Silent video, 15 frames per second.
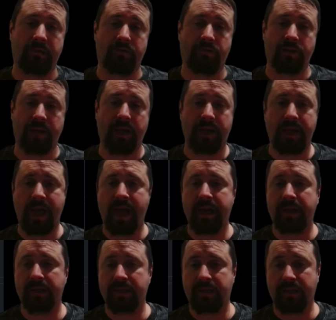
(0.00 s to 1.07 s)
really
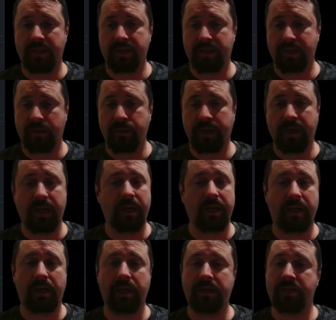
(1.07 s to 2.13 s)
adding to this. So we're going to
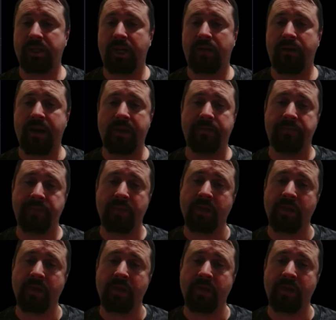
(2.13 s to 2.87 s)
click generate.